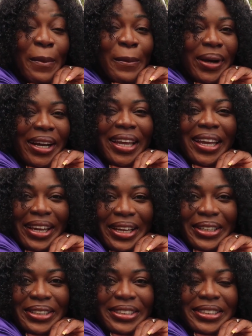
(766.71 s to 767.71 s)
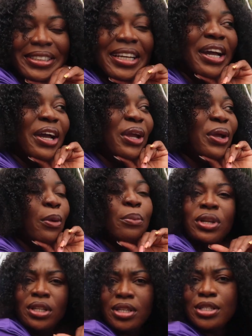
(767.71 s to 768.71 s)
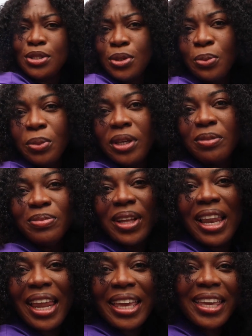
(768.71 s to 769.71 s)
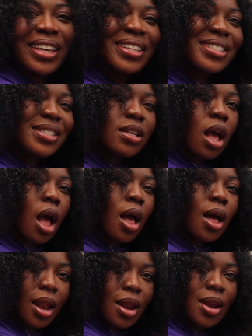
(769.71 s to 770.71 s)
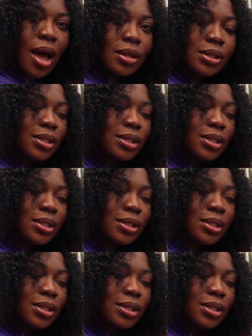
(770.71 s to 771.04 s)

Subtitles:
my hair, but it does suit me. I like it a lot.